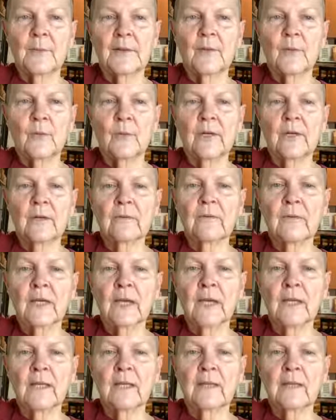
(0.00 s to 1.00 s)
Be aware of
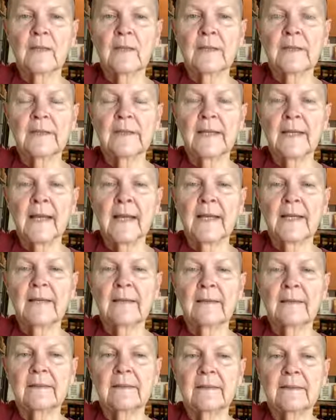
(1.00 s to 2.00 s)
color and
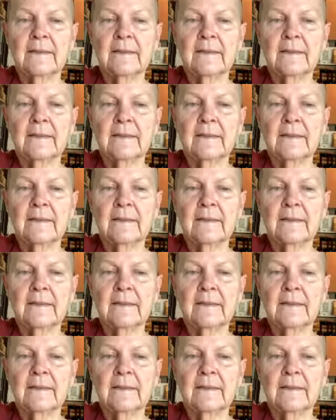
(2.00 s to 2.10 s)
light.